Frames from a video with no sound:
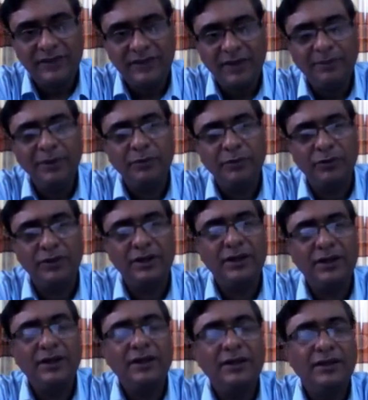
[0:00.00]
people.
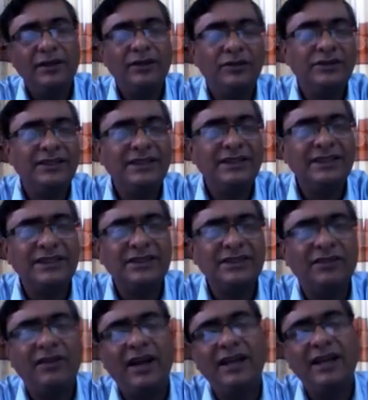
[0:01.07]
Now, Jesus
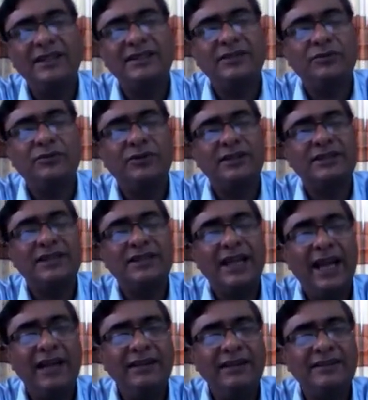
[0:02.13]
Christ was
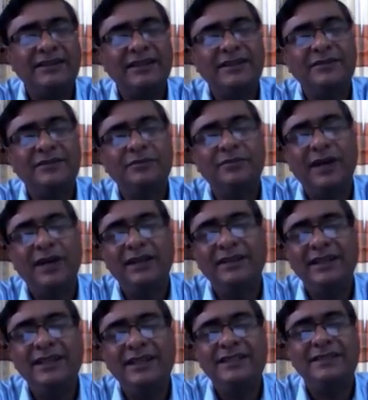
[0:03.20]
arrested by
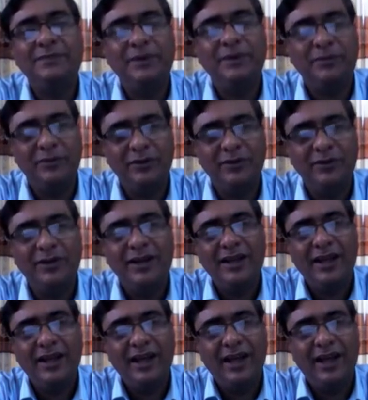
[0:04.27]
these people.
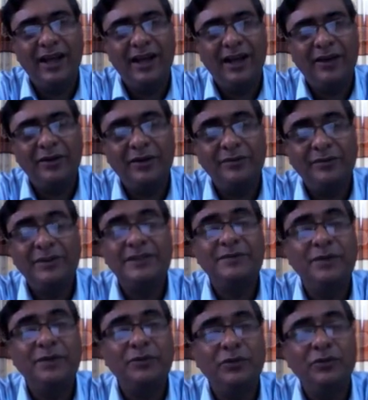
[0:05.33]
These
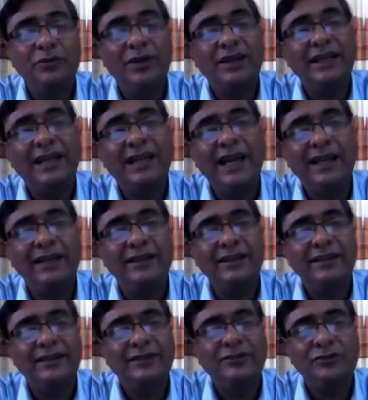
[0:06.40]
people were
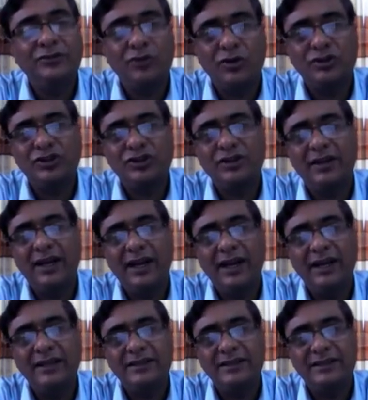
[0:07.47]
carrying
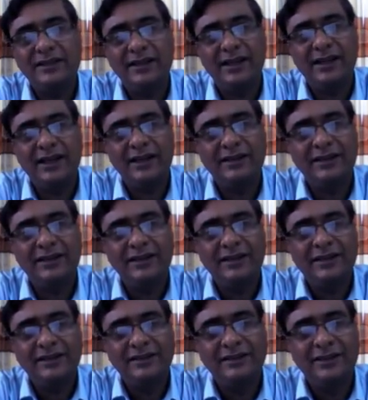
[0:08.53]
torchlight, and
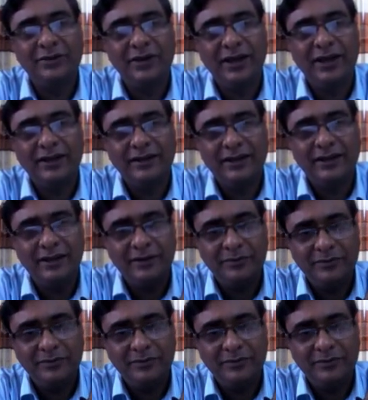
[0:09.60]
they were,